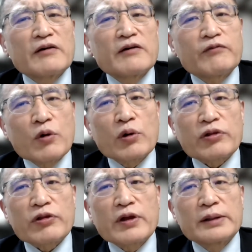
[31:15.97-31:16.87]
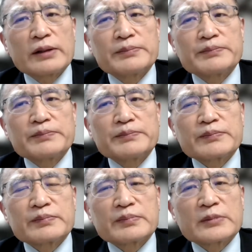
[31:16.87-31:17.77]
Fourth,
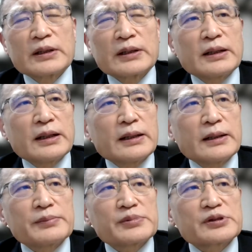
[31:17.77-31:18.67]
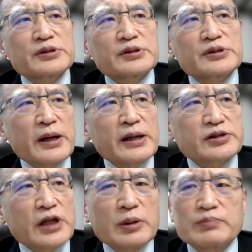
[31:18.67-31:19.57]
uh,
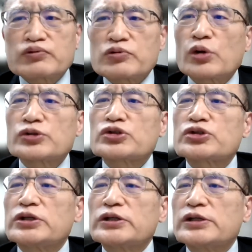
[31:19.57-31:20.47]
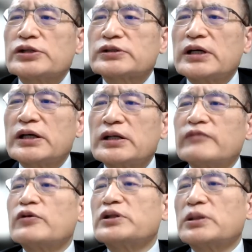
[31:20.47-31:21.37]
step-by-step uh, -step approach is
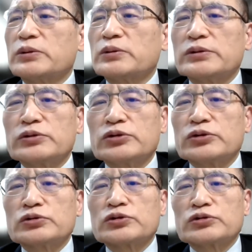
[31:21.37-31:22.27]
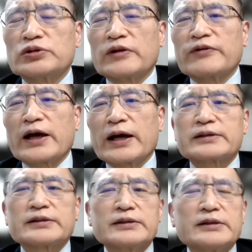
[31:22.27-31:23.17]
unavoidable due to the
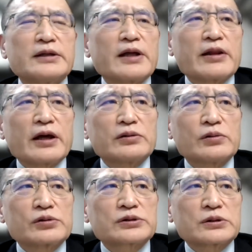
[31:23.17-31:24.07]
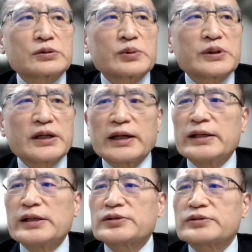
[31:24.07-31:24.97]
fact that North Korea
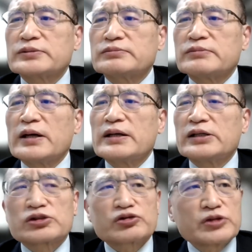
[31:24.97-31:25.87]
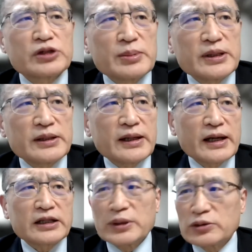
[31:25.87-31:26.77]
is uh, extremely
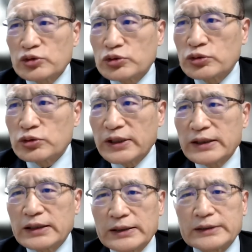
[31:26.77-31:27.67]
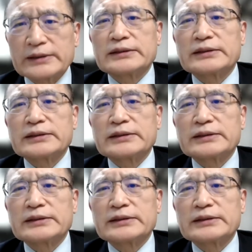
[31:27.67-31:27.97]
adamant to it.